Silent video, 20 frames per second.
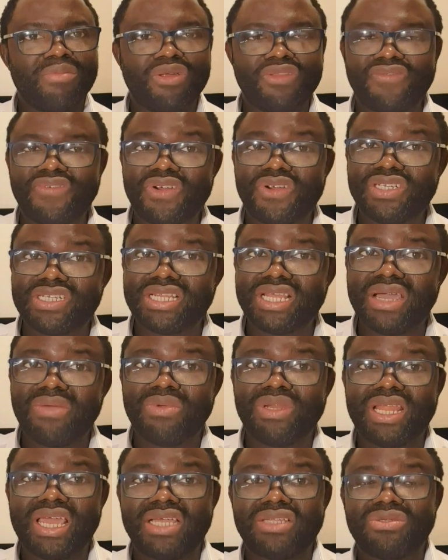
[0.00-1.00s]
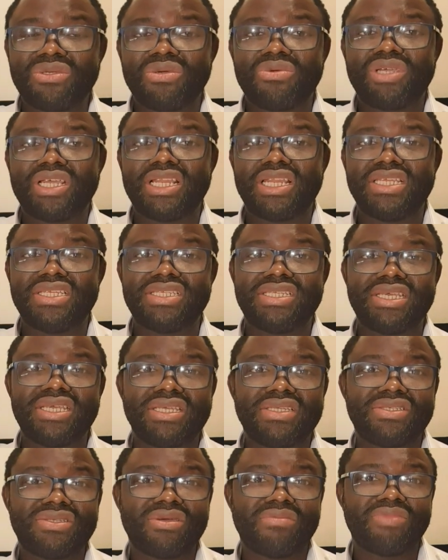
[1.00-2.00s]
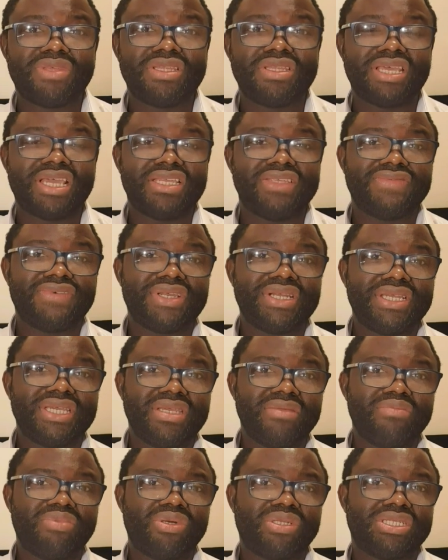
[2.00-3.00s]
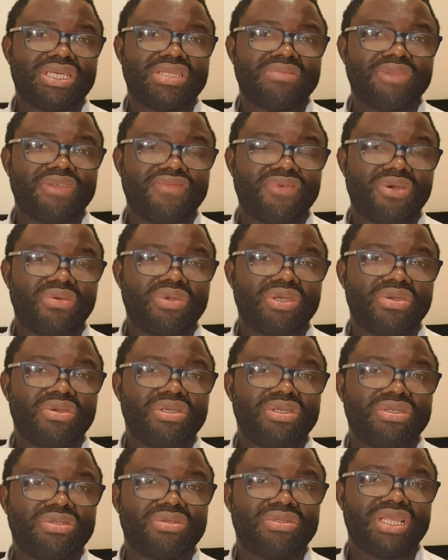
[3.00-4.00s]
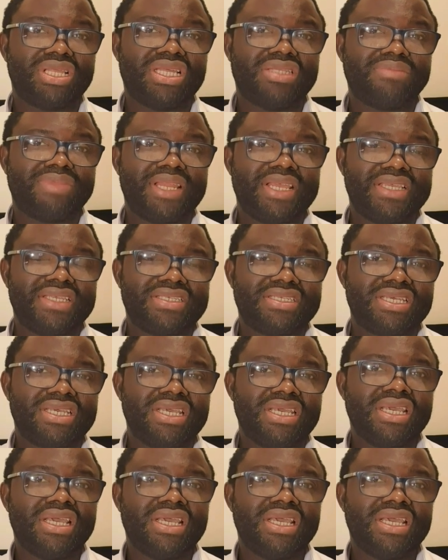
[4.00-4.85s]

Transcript: But firstly, I would like to quickly say something that is very important before we go into that place.